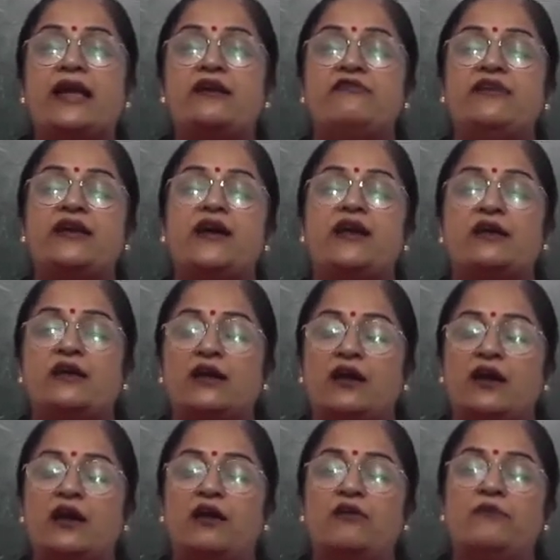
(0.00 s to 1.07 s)
we
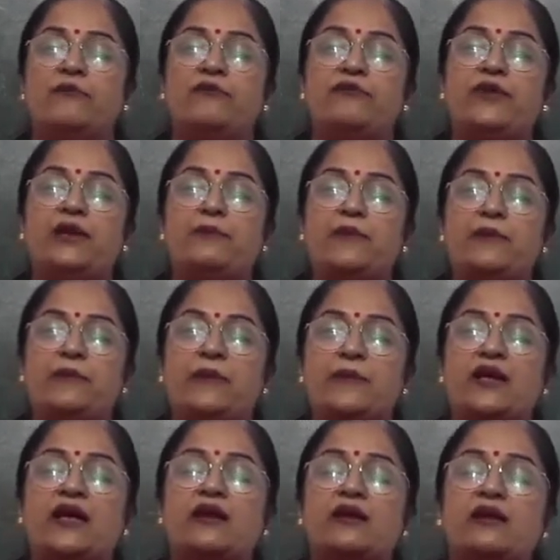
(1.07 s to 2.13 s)
people
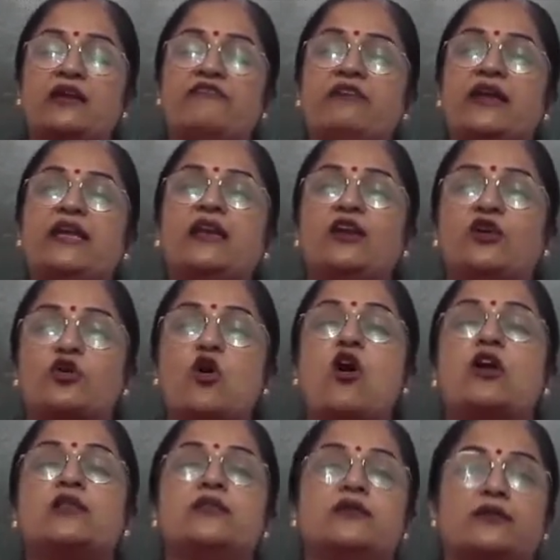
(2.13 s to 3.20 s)
are living in
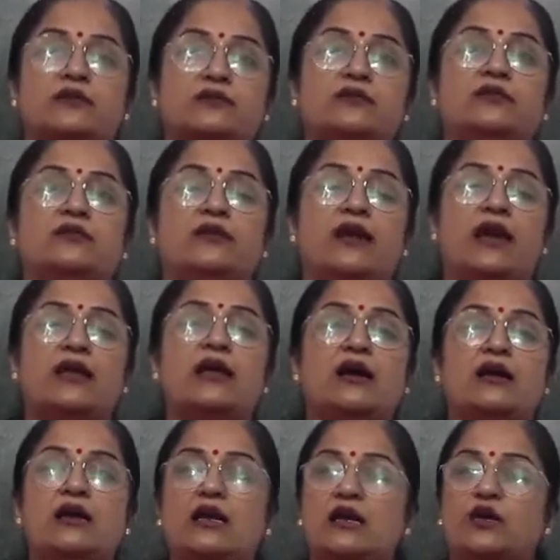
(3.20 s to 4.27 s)
Rohtak.
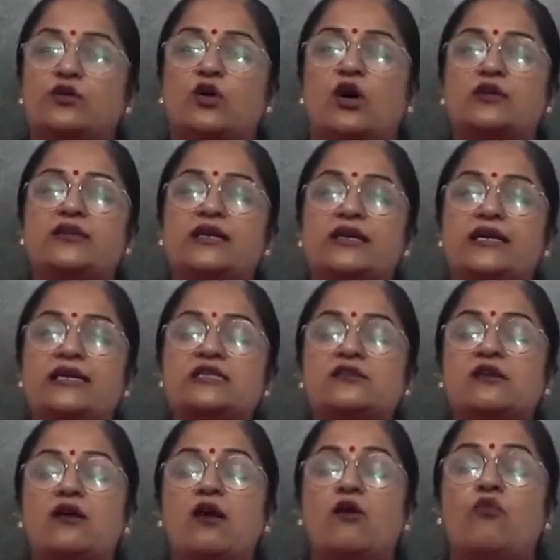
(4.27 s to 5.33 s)
Rohtak is
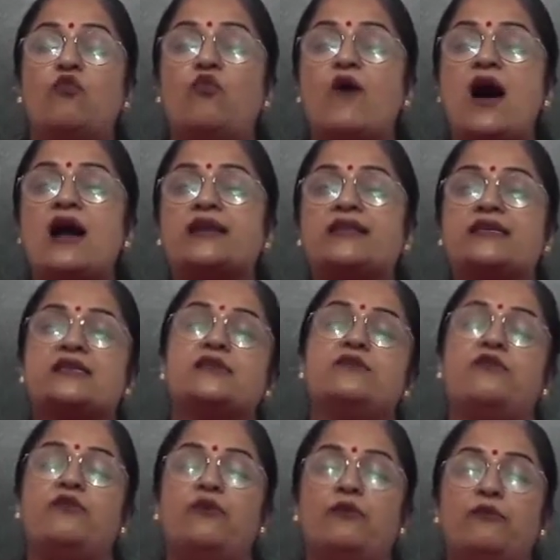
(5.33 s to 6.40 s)
farthest,
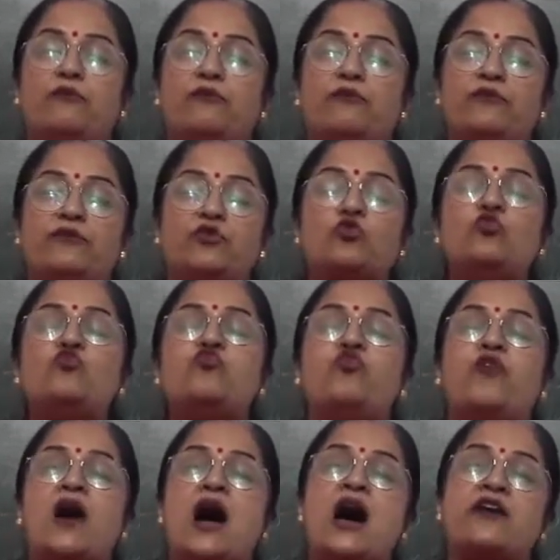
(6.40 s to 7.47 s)
too
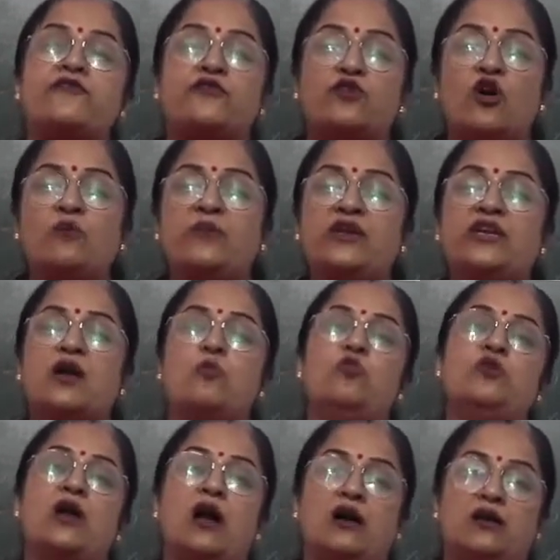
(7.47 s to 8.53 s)
far from
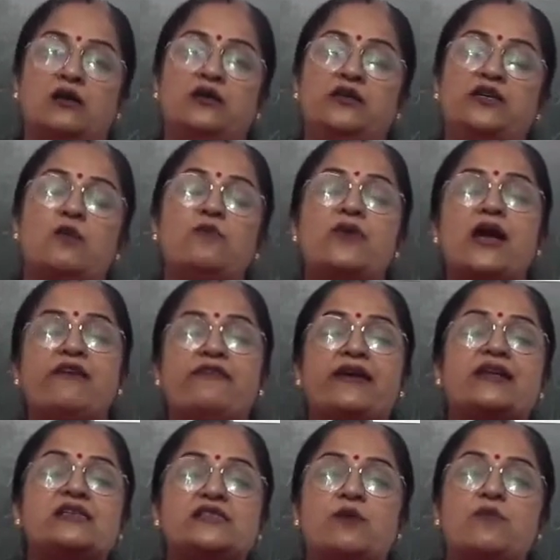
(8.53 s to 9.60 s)
Yamuna. Yamuna, where
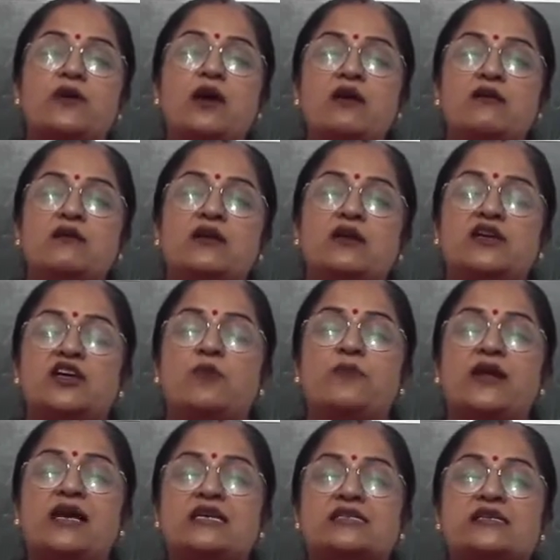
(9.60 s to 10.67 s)
is Yamuna?
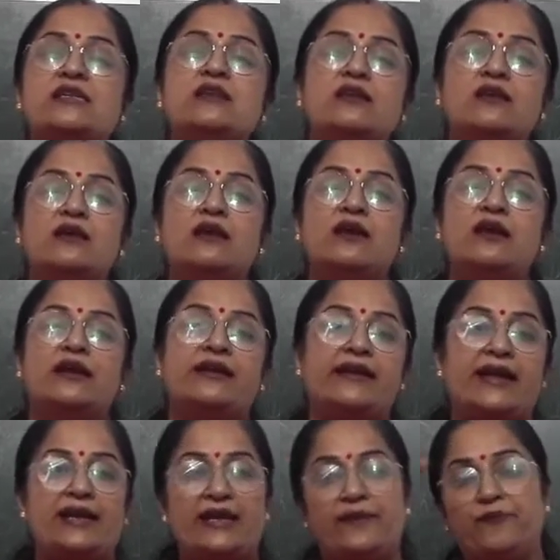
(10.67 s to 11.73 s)
Yamuna is in
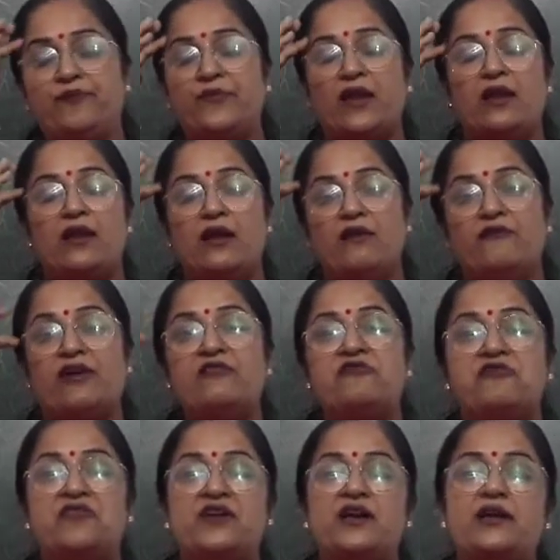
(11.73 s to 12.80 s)
Delhi. When
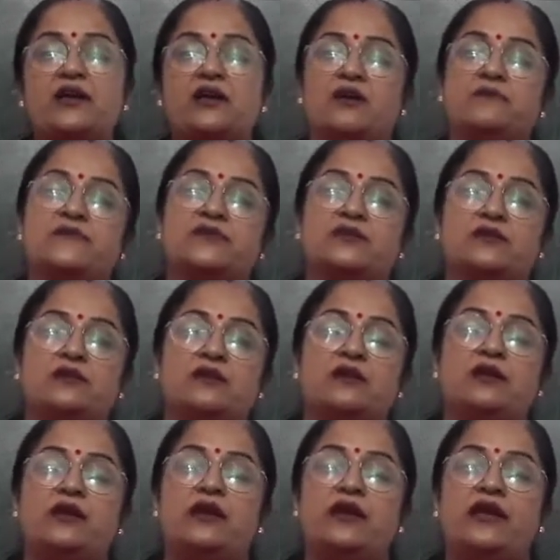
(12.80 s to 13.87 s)
flood comes,
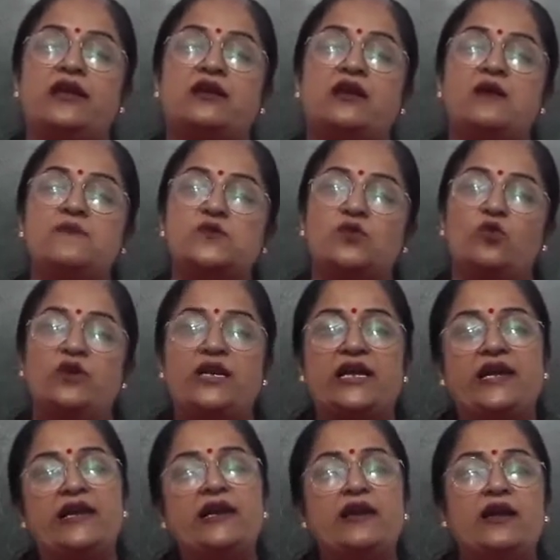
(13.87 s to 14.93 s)
it comes
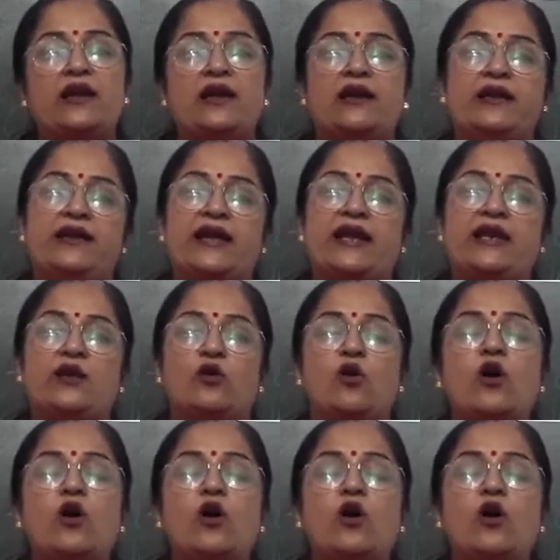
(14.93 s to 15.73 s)
only in Delhi